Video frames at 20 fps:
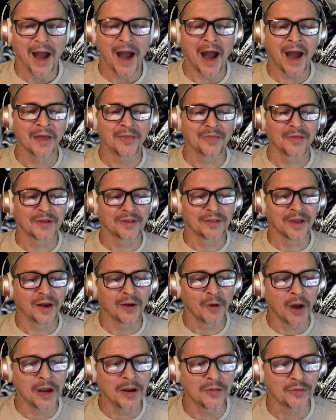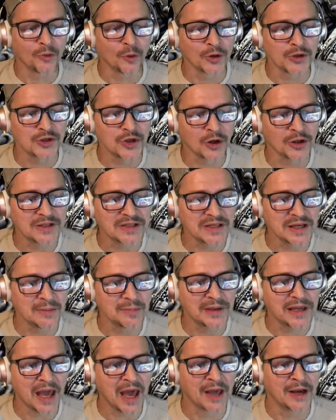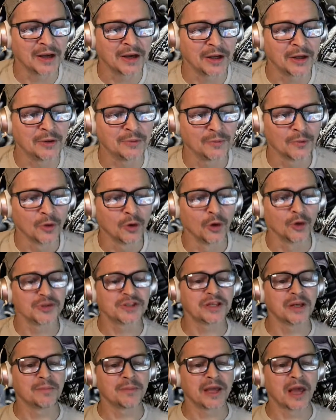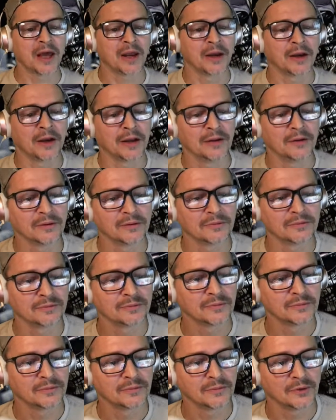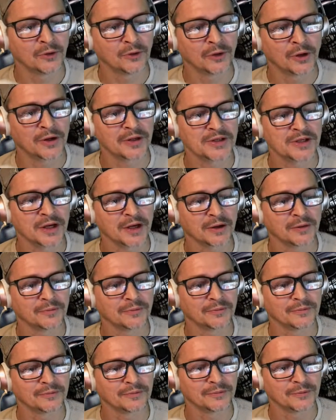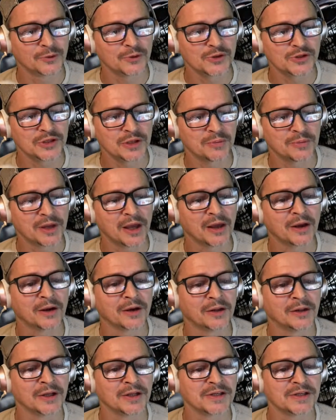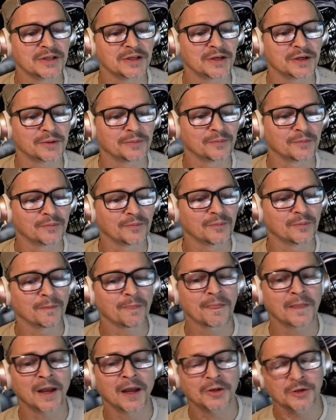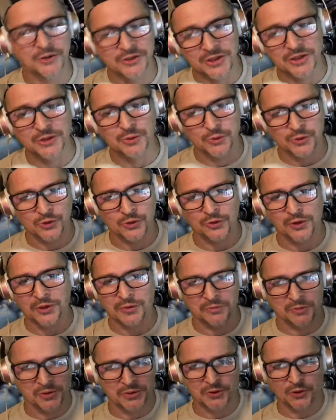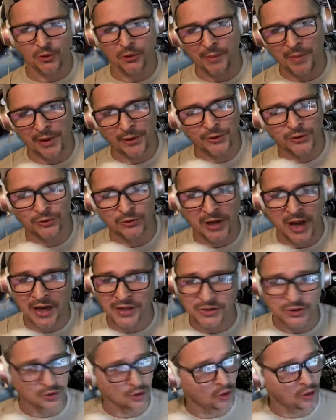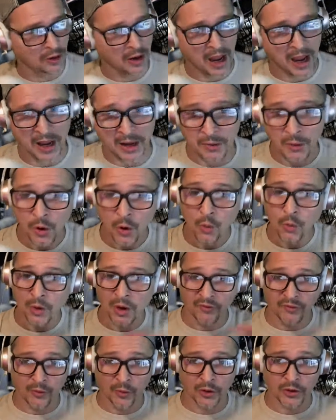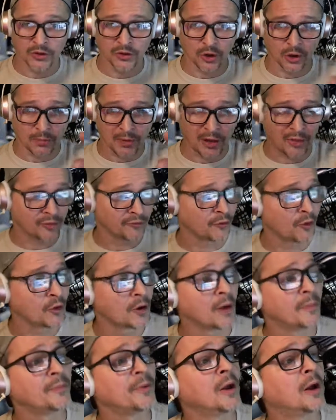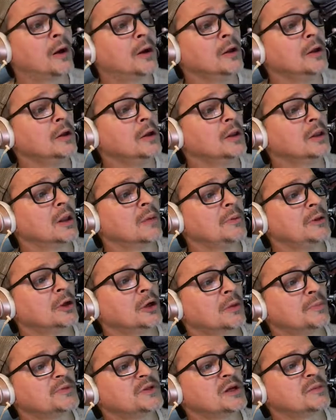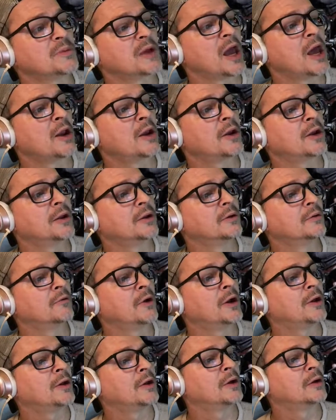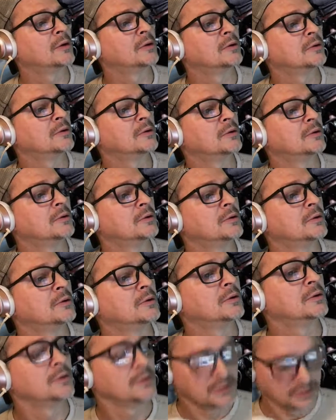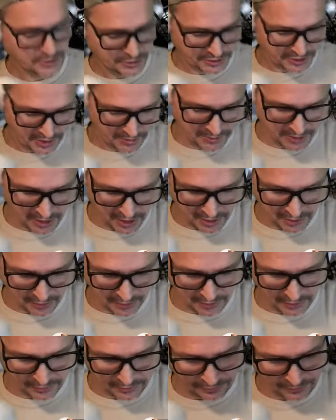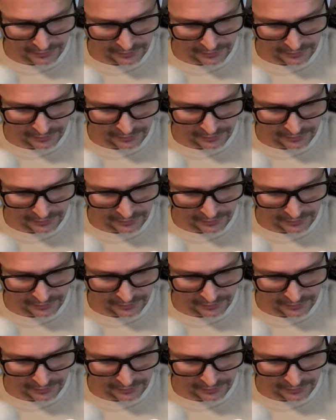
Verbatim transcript: I think that. Any thoughts on Tim Kennedy? Who's Tim Kennedy? Hold on a second. Who's Tim Kennedy? Let's see. Because uh, this was this, this is all about you. You guys talk at eh, whatever you want to talk about. Throw it up there. Let me look up Tim Kennedy right here. Tim Kennedy.